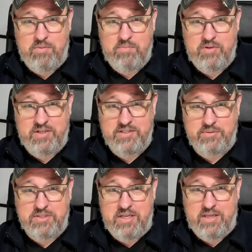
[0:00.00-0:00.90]
because I
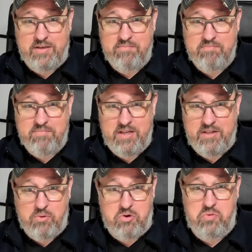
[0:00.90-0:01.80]
was a kid and
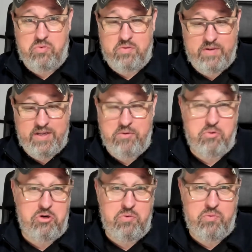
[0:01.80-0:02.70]
they were cool and they
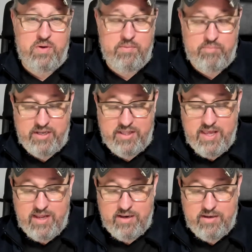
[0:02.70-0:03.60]
were new. But
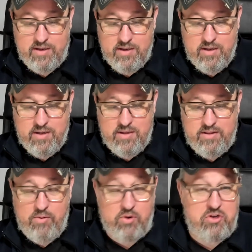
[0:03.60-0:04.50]
then
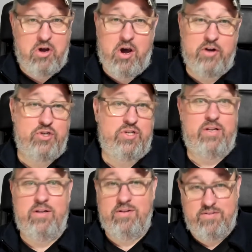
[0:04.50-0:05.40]
they were dog
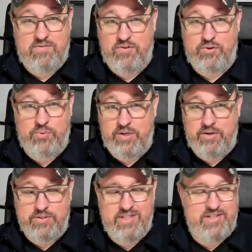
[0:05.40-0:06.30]
shit for 20
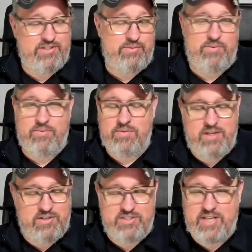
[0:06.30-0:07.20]
years. They just
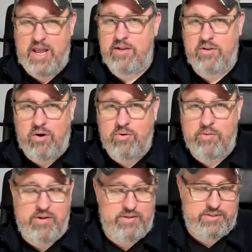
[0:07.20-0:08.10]
sat in dollar
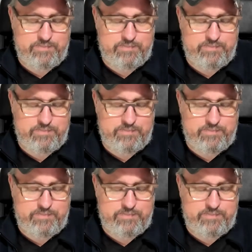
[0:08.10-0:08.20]
bins.